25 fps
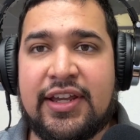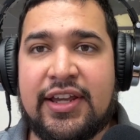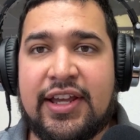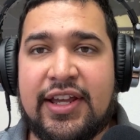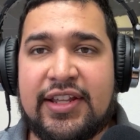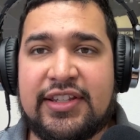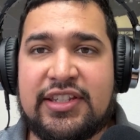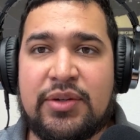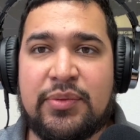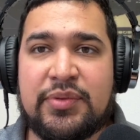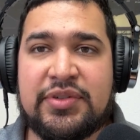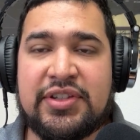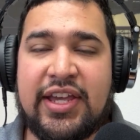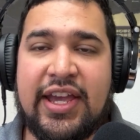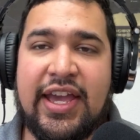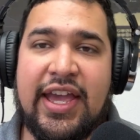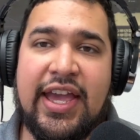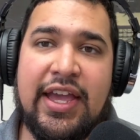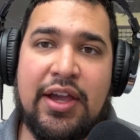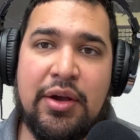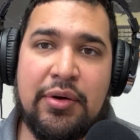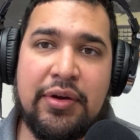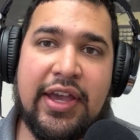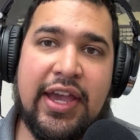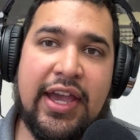And so we say,
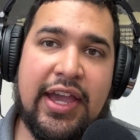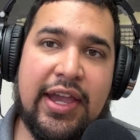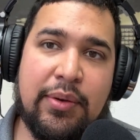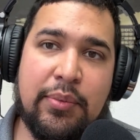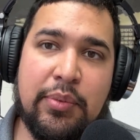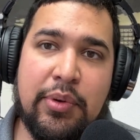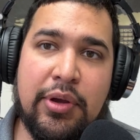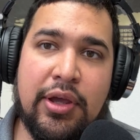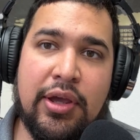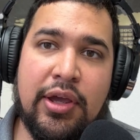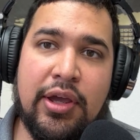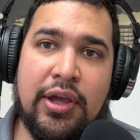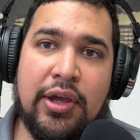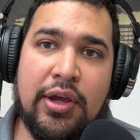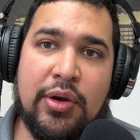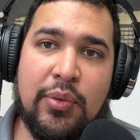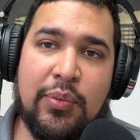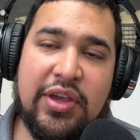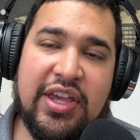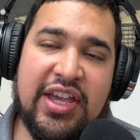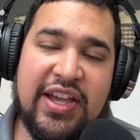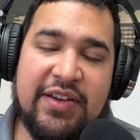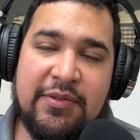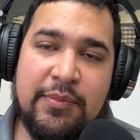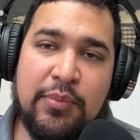hey, okay,
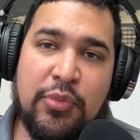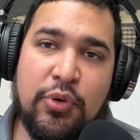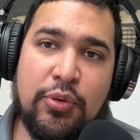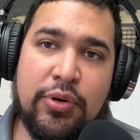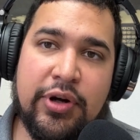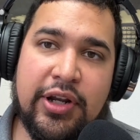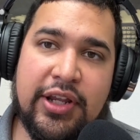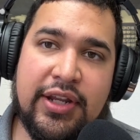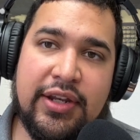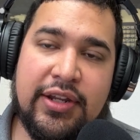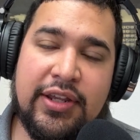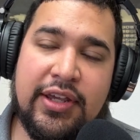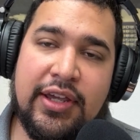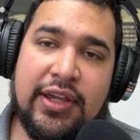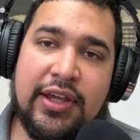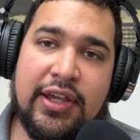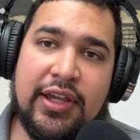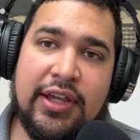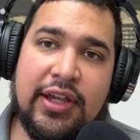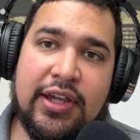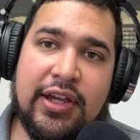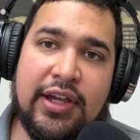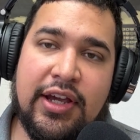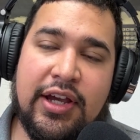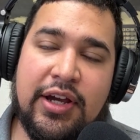we have aborted
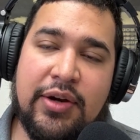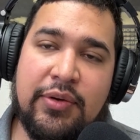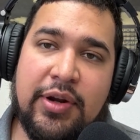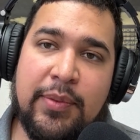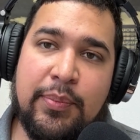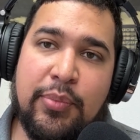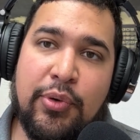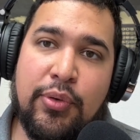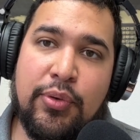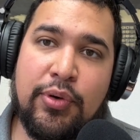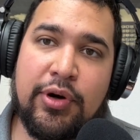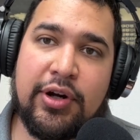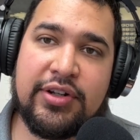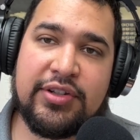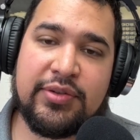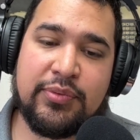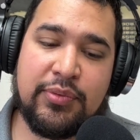our port.